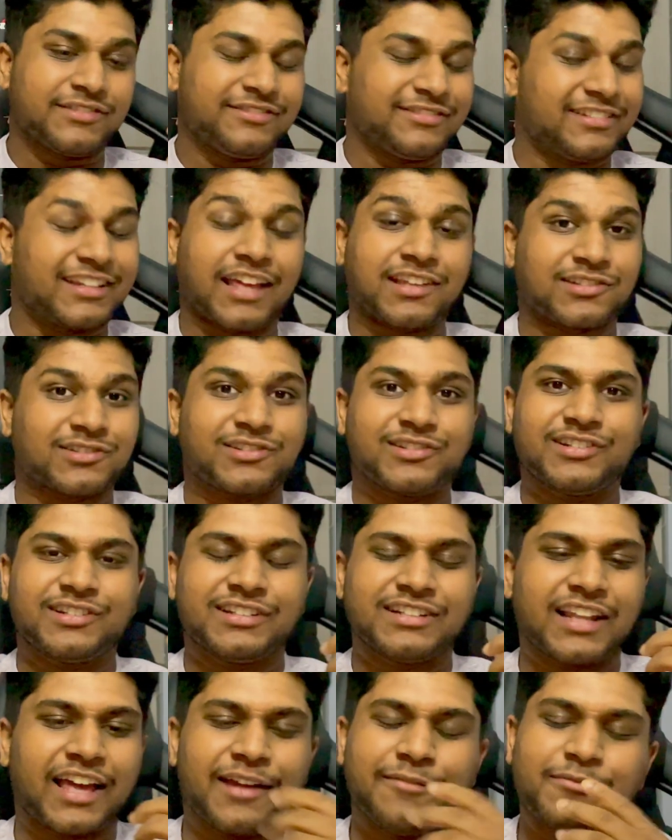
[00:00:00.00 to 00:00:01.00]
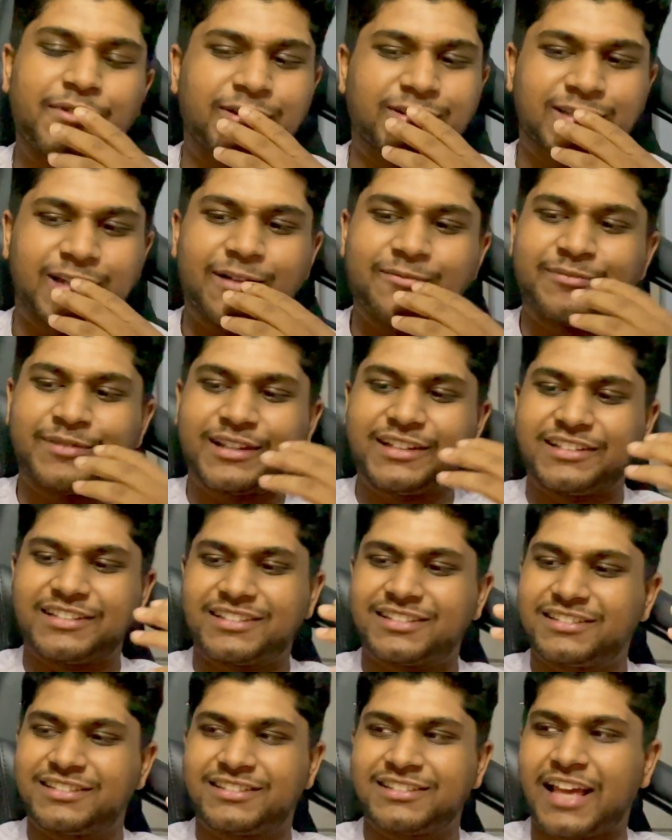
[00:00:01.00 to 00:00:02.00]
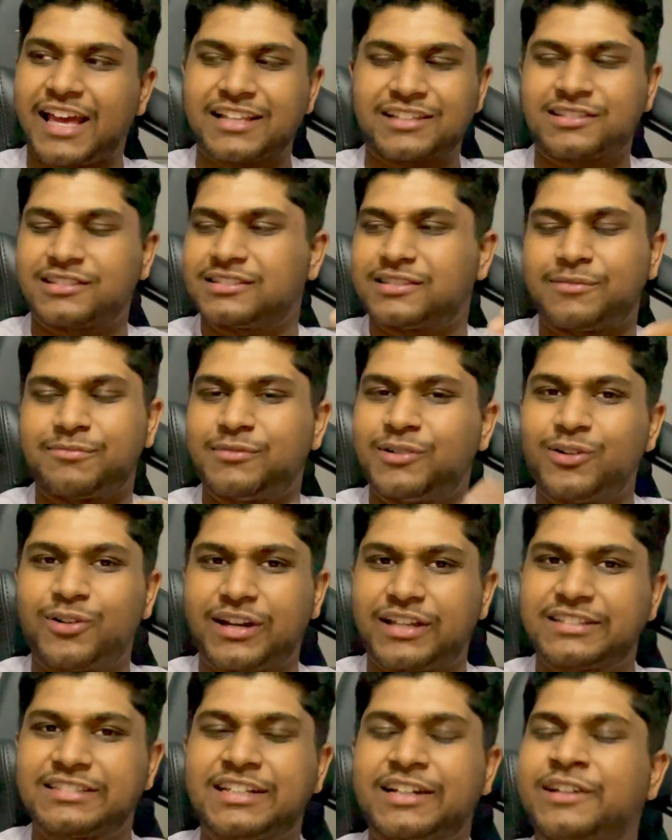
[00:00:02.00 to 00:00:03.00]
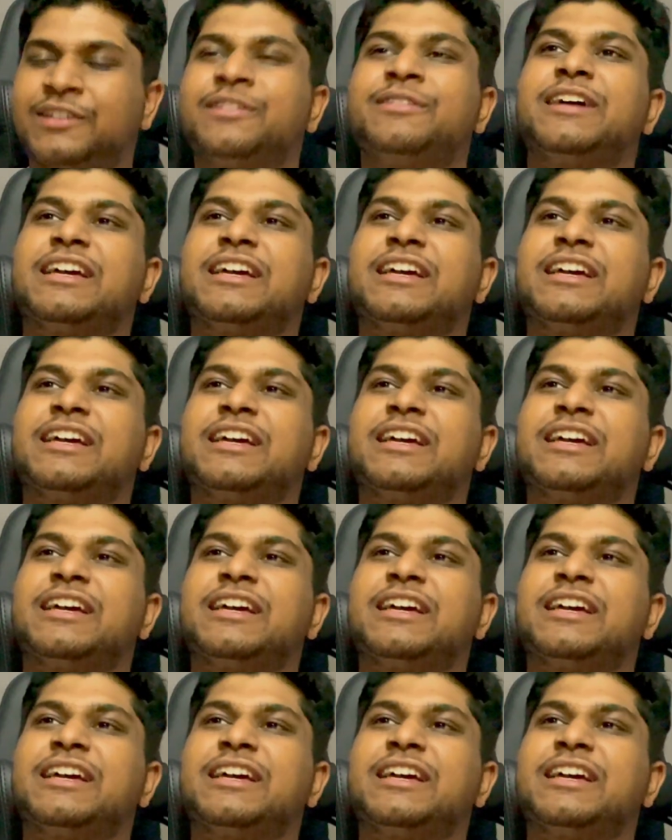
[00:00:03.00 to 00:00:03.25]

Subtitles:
That's true. Like most companies just has some longest time,